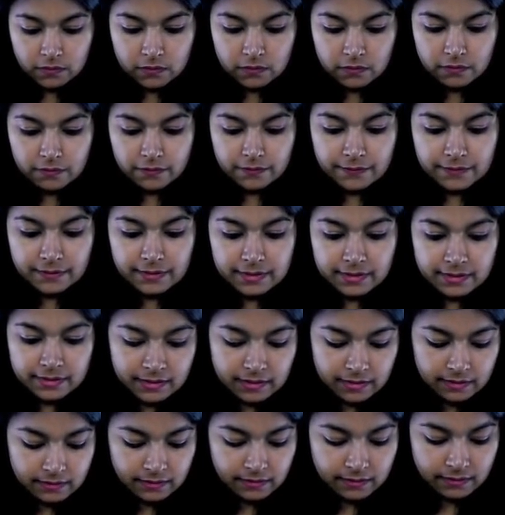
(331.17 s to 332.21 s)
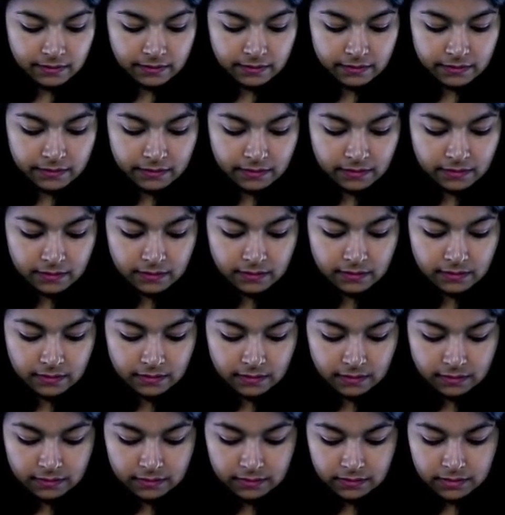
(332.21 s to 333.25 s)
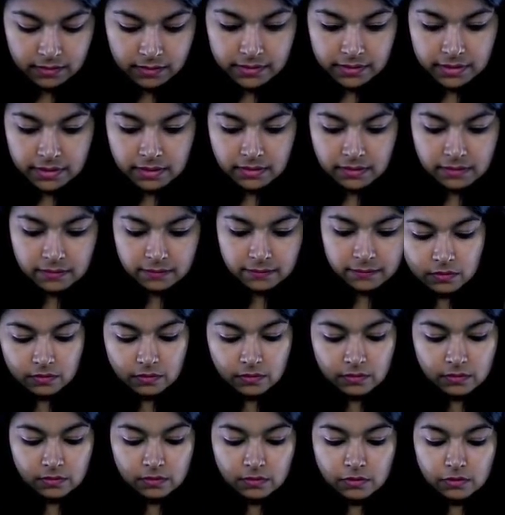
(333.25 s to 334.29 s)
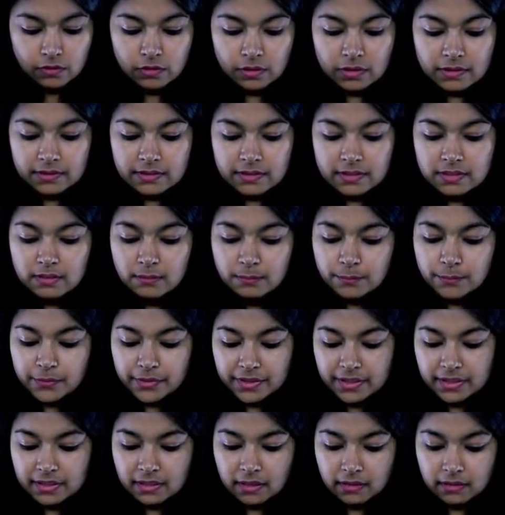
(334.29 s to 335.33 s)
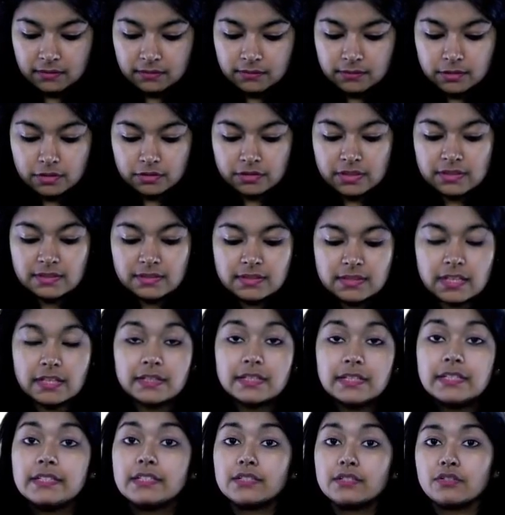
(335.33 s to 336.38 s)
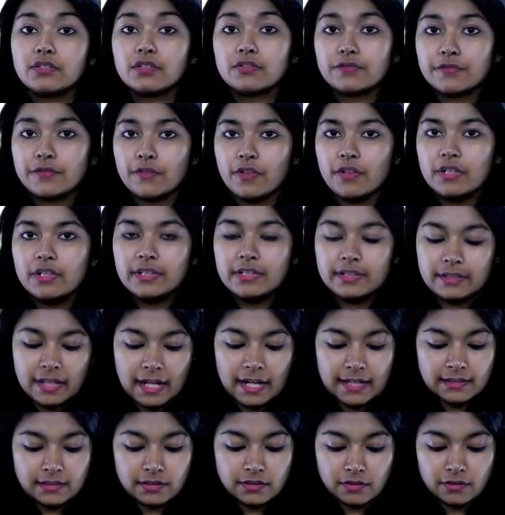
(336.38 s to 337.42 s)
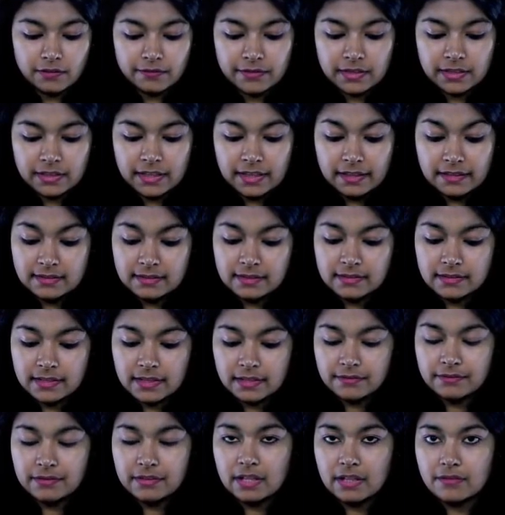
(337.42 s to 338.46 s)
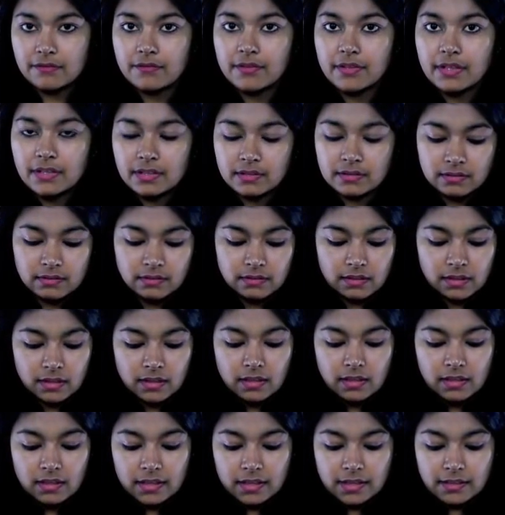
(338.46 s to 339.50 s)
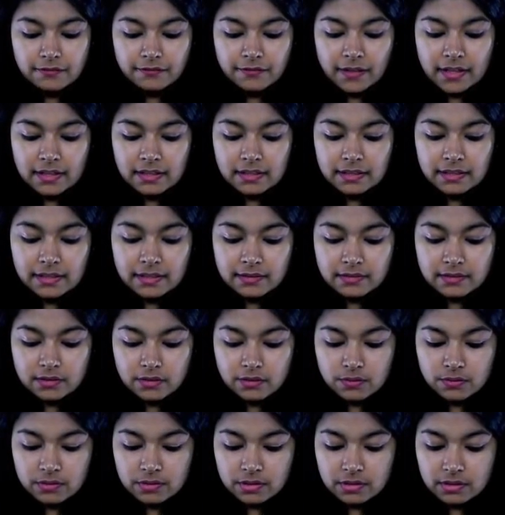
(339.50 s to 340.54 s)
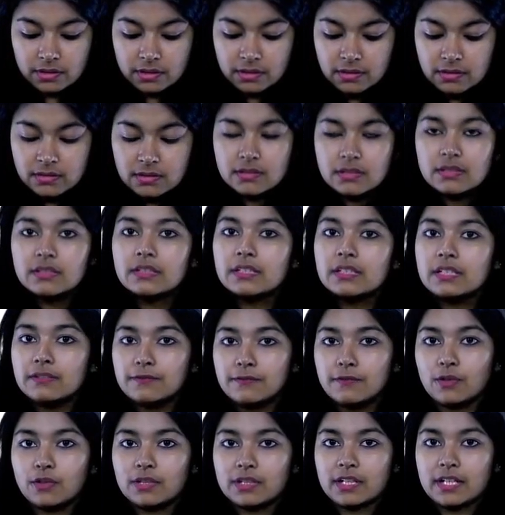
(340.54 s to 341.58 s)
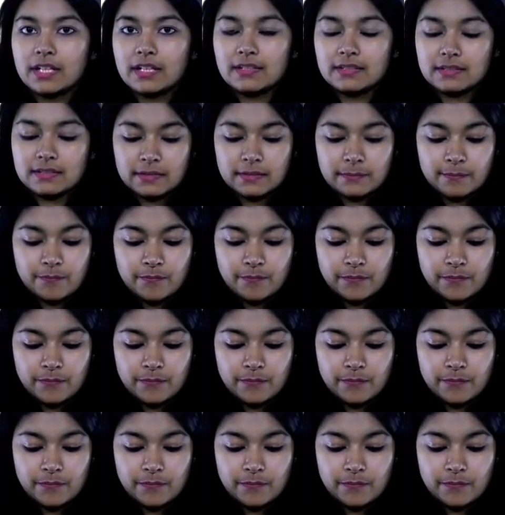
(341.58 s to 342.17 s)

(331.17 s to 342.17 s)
So if let's say this is 30, you are still pretty young. So since 30 did not fall in either of the cases that we have written, it finally executed the default case.